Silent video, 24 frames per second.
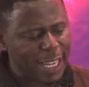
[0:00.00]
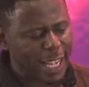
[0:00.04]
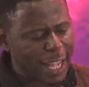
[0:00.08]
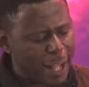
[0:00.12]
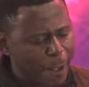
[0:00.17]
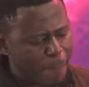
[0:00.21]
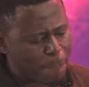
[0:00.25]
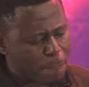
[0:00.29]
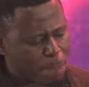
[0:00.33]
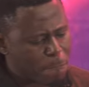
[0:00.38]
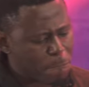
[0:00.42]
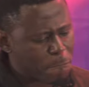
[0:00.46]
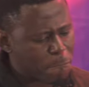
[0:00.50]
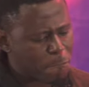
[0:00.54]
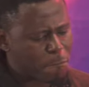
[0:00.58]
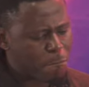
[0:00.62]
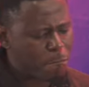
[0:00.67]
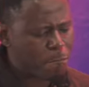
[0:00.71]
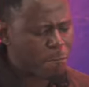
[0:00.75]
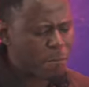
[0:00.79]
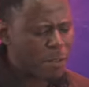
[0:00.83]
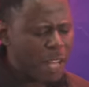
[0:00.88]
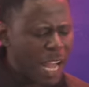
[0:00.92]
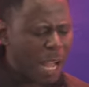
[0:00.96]
there.
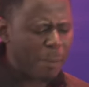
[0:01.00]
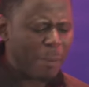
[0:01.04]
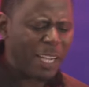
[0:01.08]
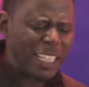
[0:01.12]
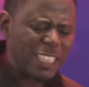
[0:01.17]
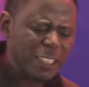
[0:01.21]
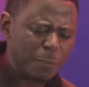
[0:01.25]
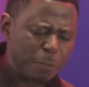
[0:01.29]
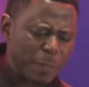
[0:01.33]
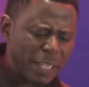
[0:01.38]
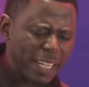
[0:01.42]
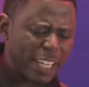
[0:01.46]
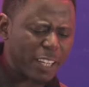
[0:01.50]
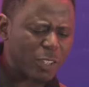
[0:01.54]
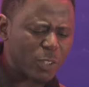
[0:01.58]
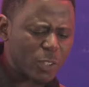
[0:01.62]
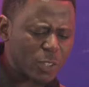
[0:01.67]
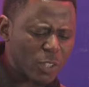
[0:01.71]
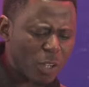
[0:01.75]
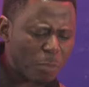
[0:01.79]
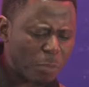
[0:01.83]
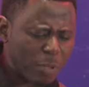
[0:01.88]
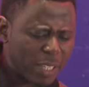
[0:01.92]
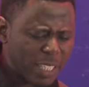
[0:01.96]
Am I speaking to
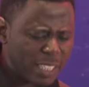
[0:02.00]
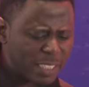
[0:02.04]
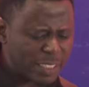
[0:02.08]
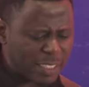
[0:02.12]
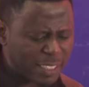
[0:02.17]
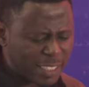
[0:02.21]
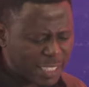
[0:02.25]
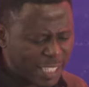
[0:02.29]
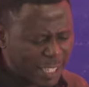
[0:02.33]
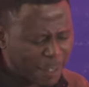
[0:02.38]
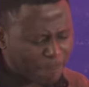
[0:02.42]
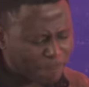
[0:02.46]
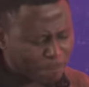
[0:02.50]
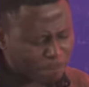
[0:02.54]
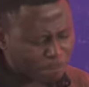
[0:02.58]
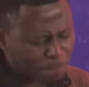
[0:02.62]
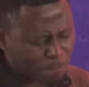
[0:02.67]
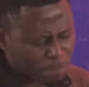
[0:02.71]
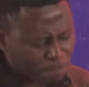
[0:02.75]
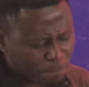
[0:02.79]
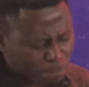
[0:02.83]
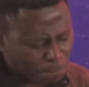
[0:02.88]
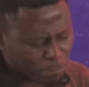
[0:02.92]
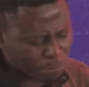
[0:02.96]
somebody today?
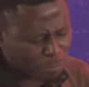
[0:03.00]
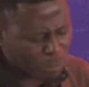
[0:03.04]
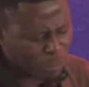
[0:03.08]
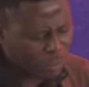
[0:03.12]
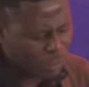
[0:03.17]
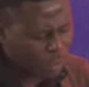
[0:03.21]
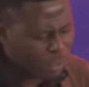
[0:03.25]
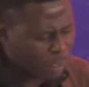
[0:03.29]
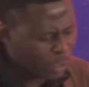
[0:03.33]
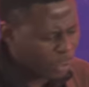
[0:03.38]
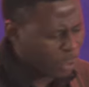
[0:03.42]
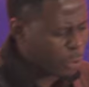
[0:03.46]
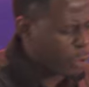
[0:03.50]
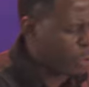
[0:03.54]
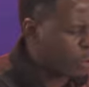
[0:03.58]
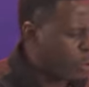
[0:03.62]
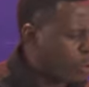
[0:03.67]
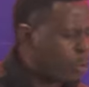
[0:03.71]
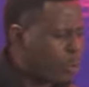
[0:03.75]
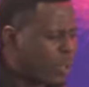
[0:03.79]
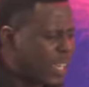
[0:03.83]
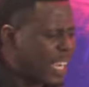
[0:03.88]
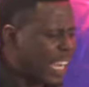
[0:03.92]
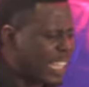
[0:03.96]
You know,
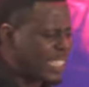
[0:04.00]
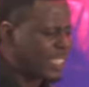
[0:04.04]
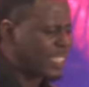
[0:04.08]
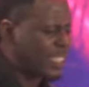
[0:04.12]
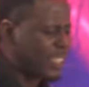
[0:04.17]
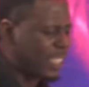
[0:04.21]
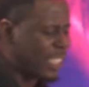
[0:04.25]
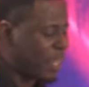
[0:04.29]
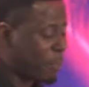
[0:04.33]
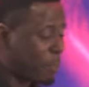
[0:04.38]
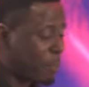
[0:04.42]
you look at, you